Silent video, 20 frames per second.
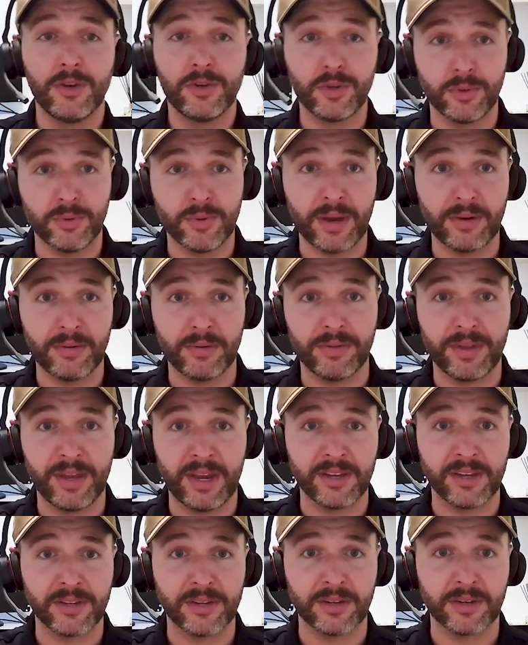
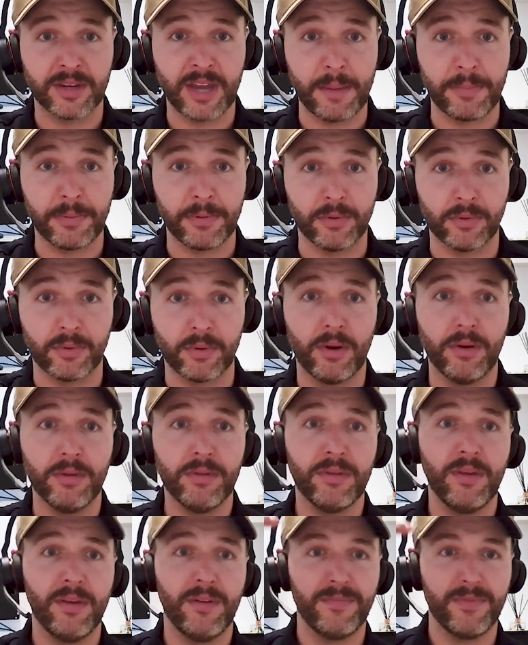200,000 capital
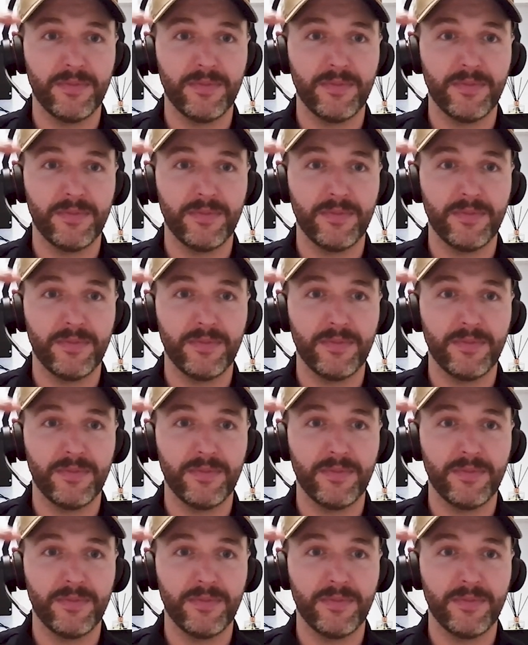growth.